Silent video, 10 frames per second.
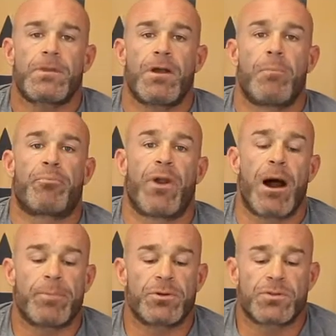A
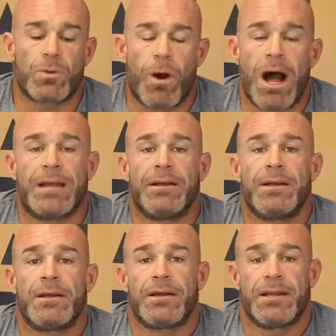proper
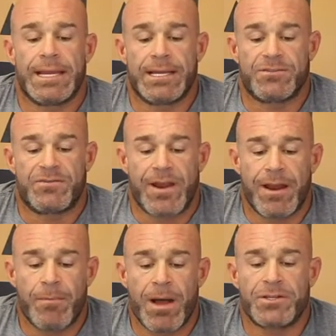squat is
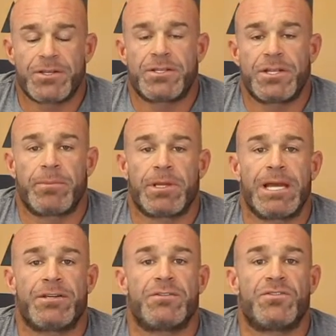very much a
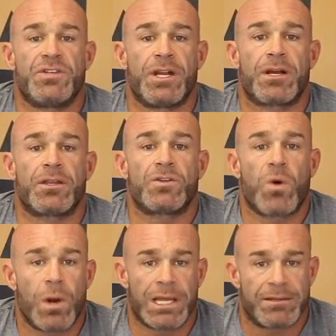simulation of sitting on the
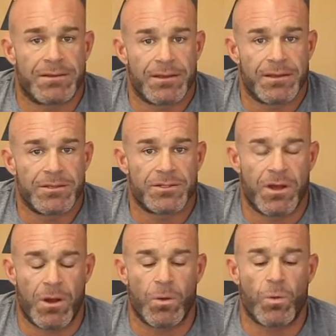toilet.
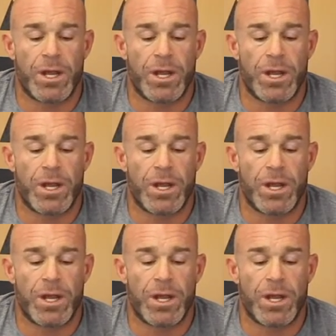So